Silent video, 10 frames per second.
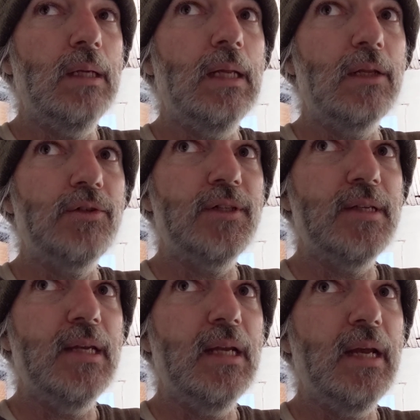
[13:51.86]

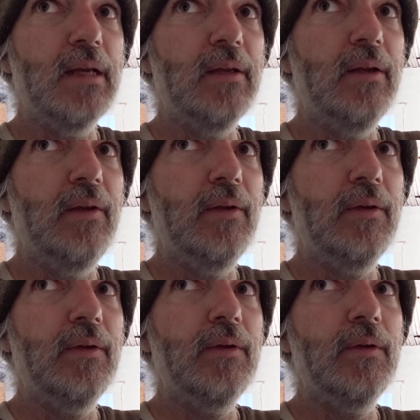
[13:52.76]
electricity connected,
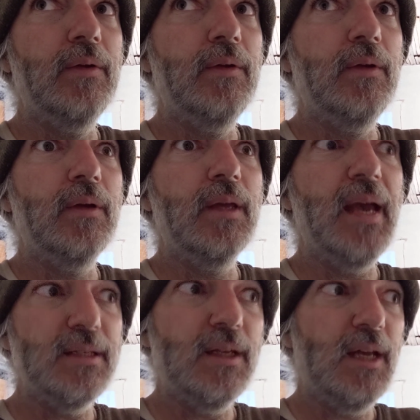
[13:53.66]

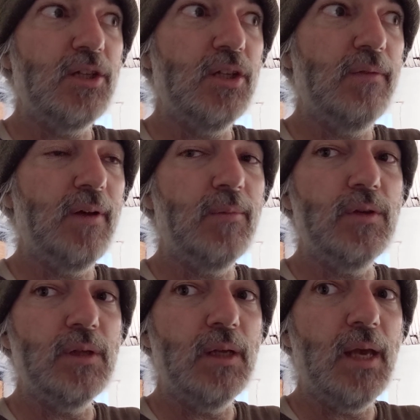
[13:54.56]
gas connection if I'm
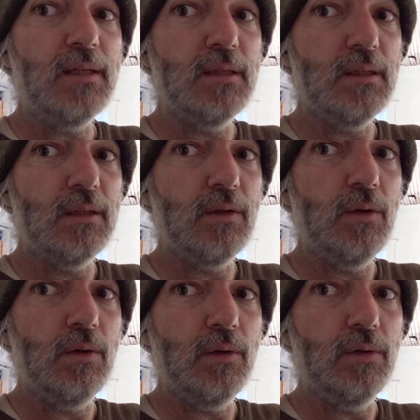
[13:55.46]
using gas to
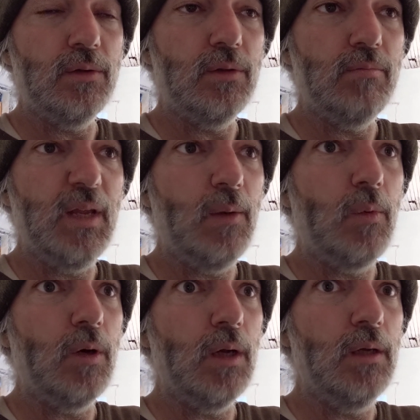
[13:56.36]
cook or heat
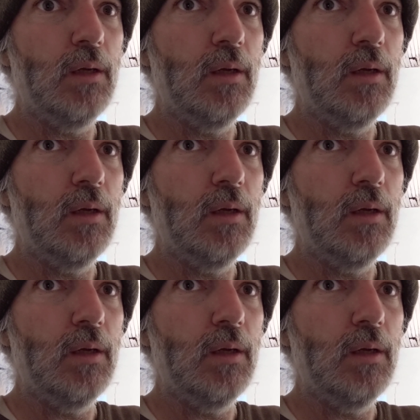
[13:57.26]
water,